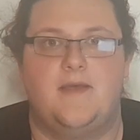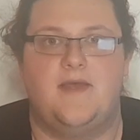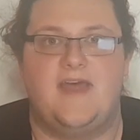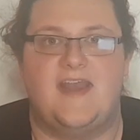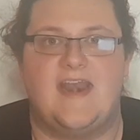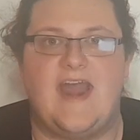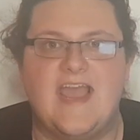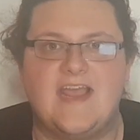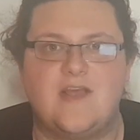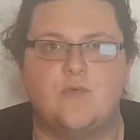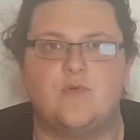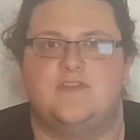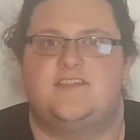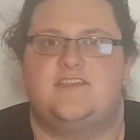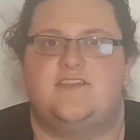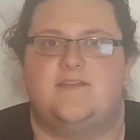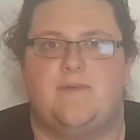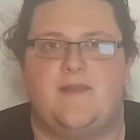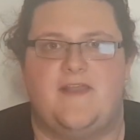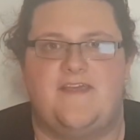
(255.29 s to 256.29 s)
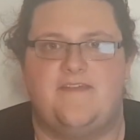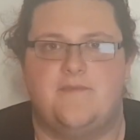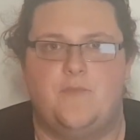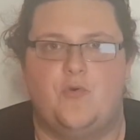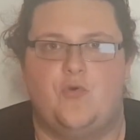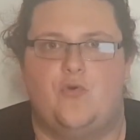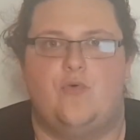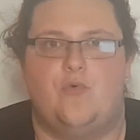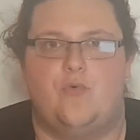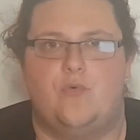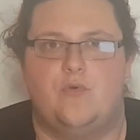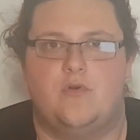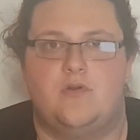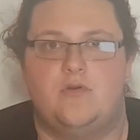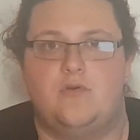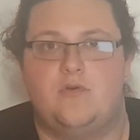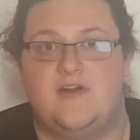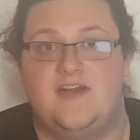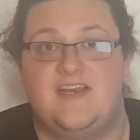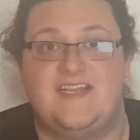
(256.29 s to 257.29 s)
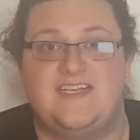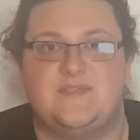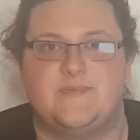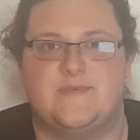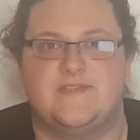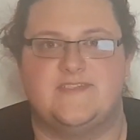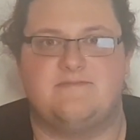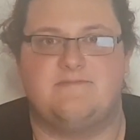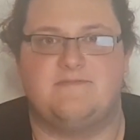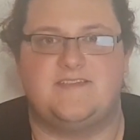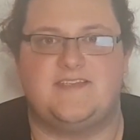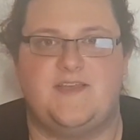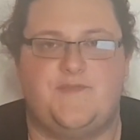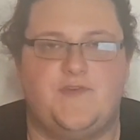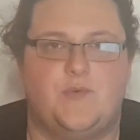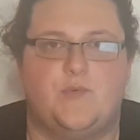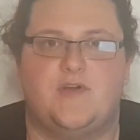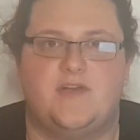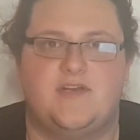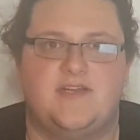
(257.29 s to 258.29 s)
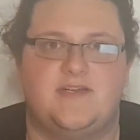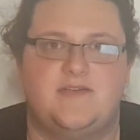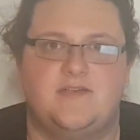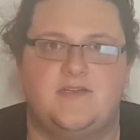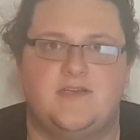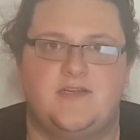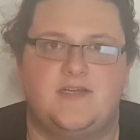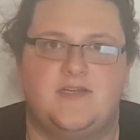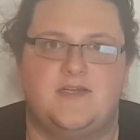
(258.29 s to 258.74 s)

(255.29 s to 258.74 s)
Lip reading: And Hank wants to play them all, or at least one specific one, and